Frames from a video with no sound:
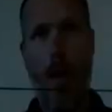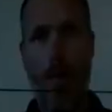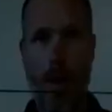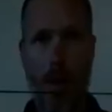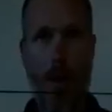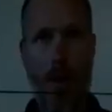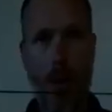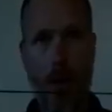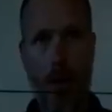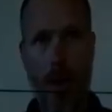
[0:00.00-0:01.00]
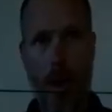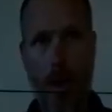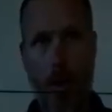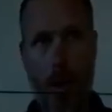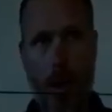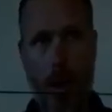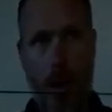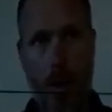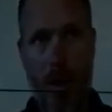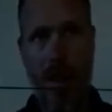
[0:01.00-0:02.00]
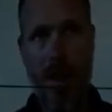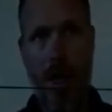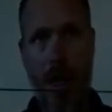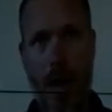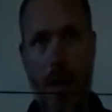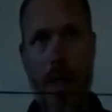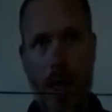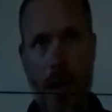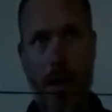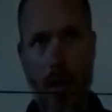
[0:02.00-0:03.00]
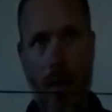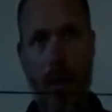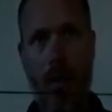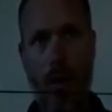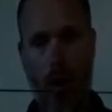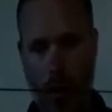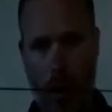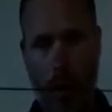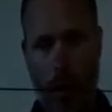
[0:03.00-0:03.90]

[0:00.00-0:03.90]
So today we still need to configure